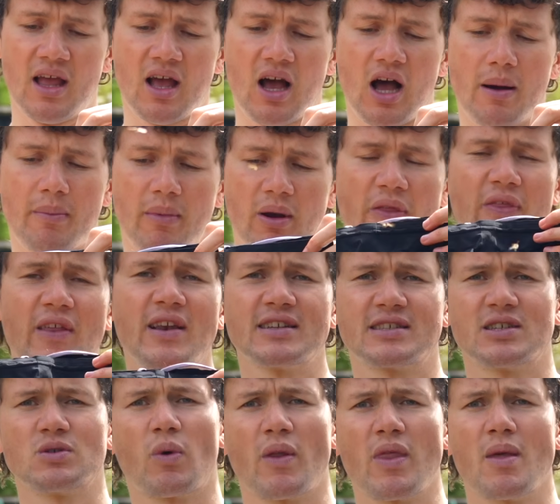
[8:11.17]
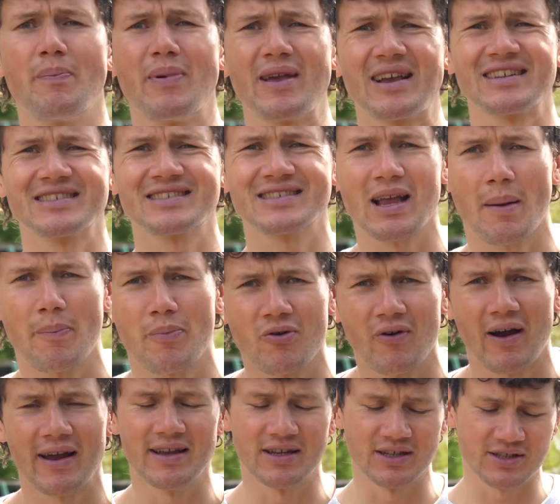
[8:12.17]
and I think this is one of the biggest
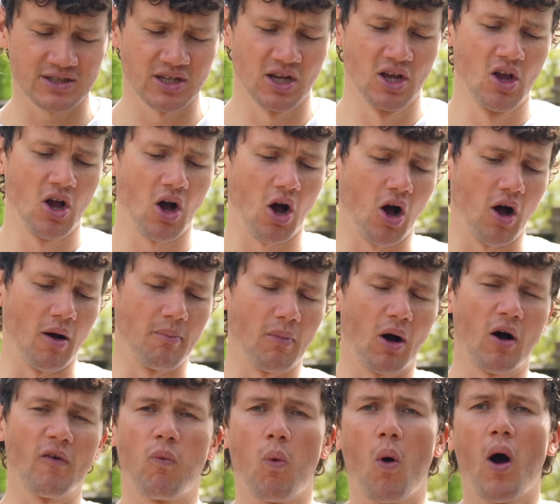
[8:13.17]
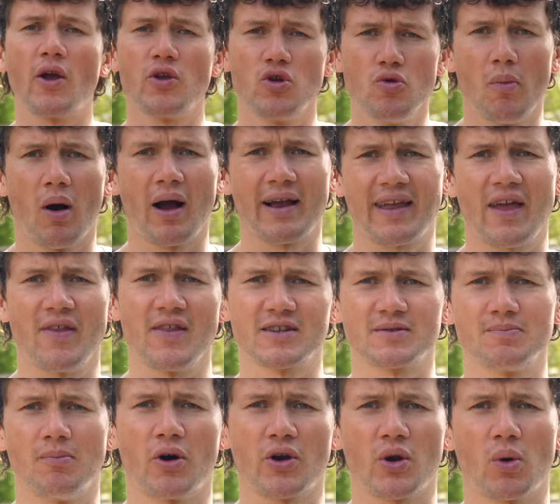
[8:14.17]
separators of why you might get
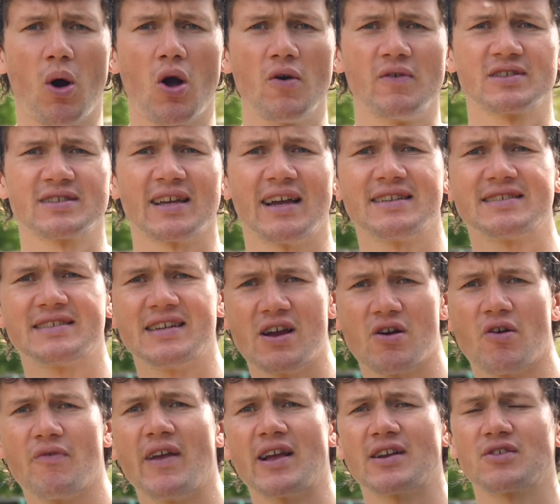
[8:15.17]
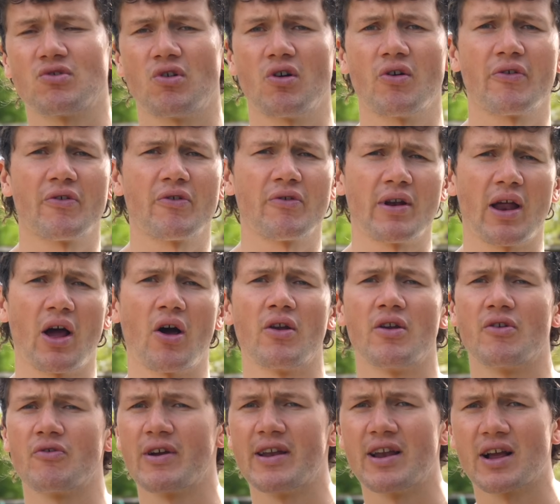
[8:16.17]
this model over, say, a Tira Victor or an
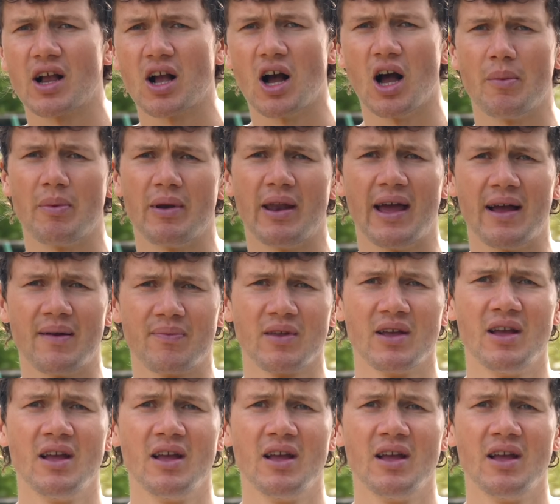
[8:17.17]
Arena Carbon Air.